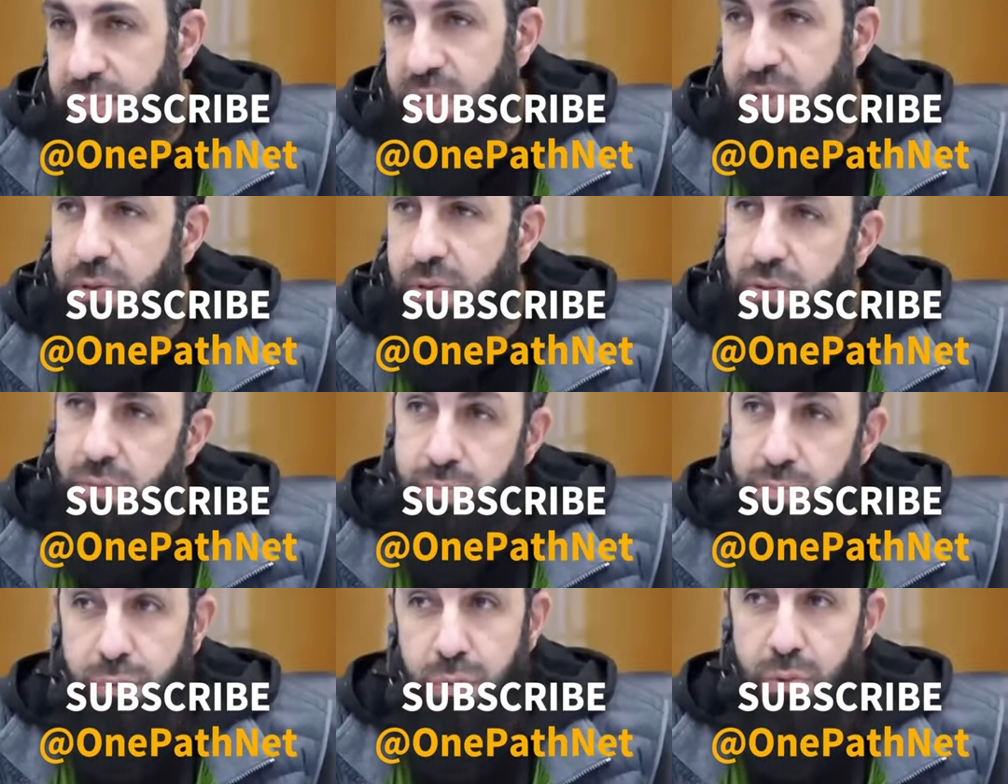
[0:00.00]

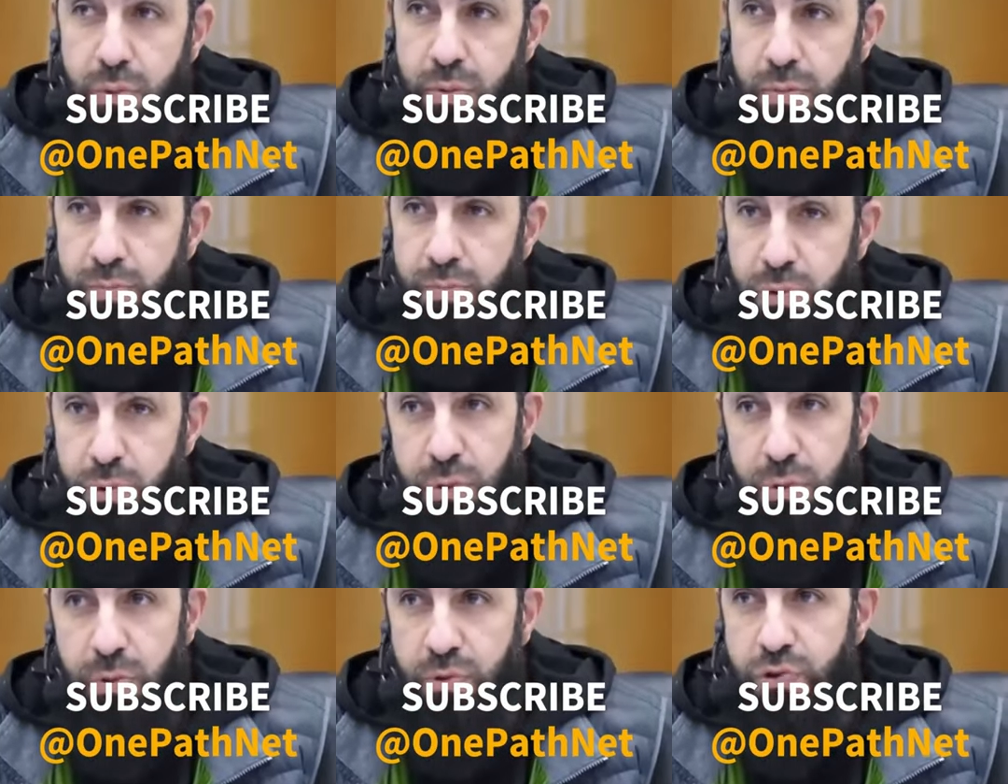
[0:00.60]
absolute bru
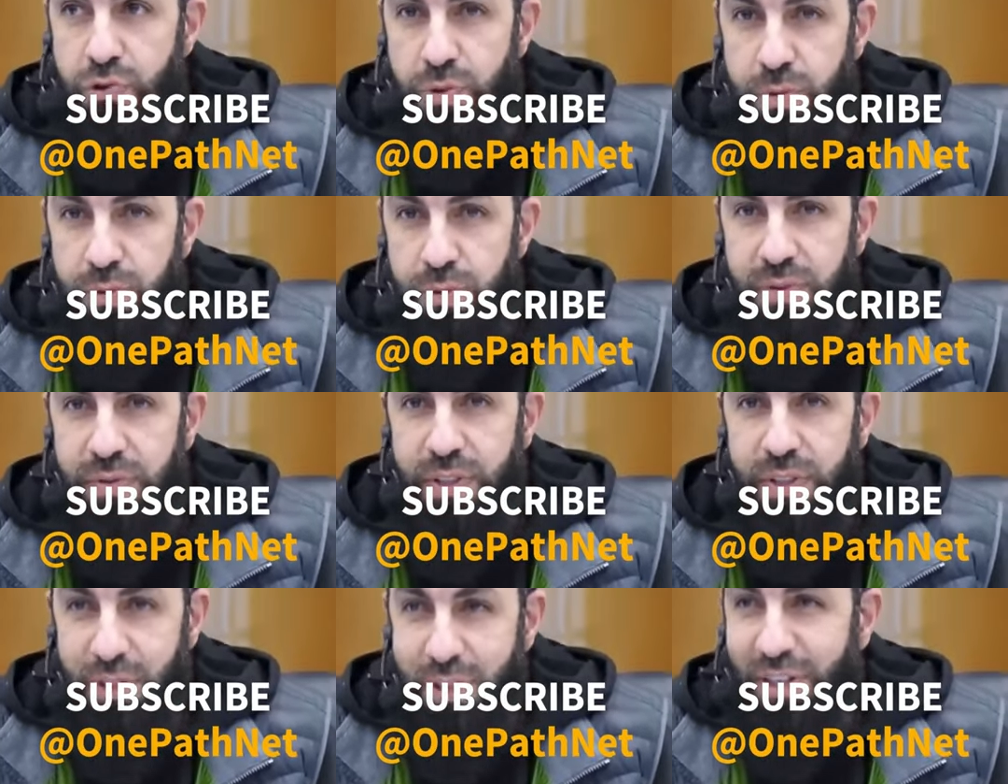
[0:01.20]
brutal
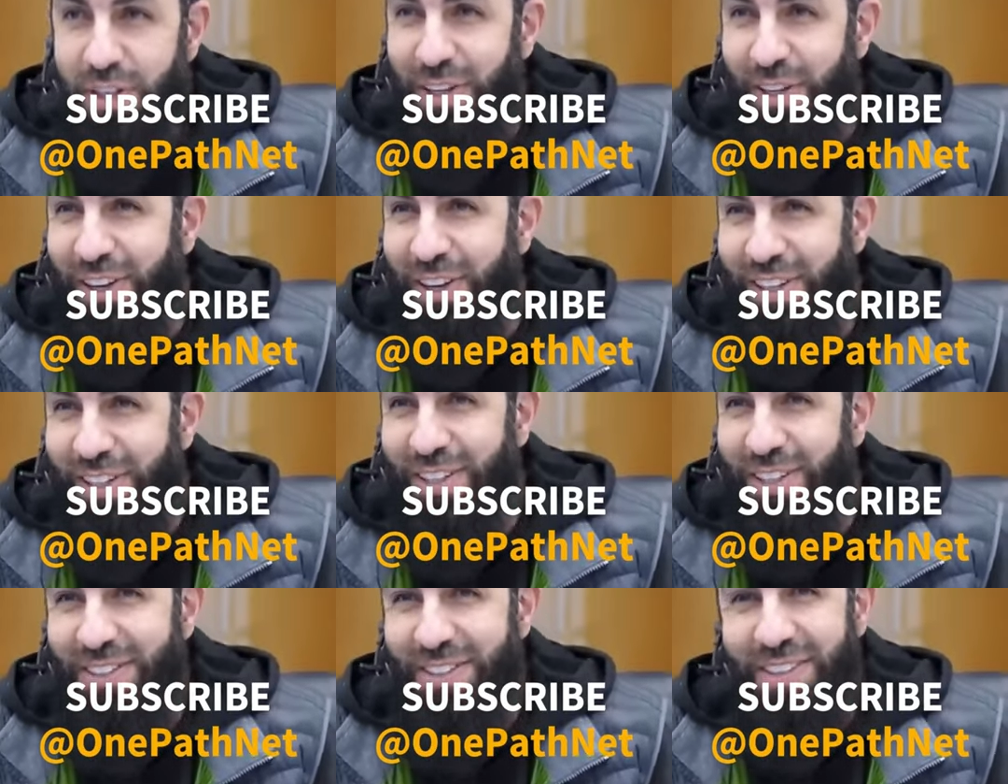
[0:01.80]
truth? Are you going to
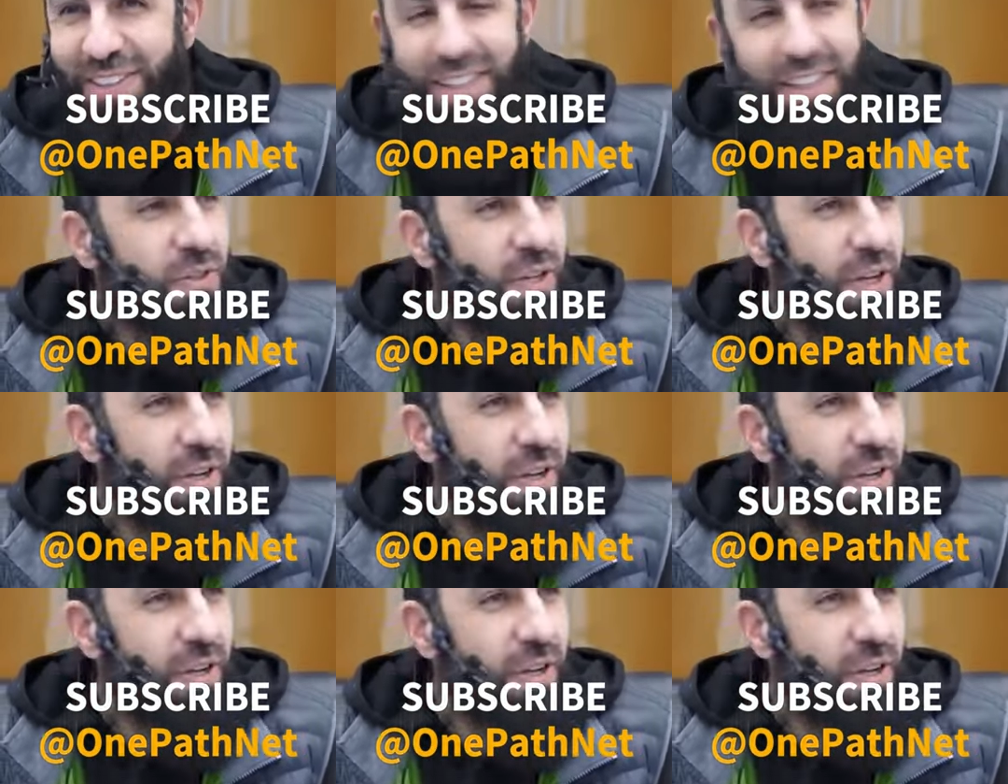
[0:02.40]
like it?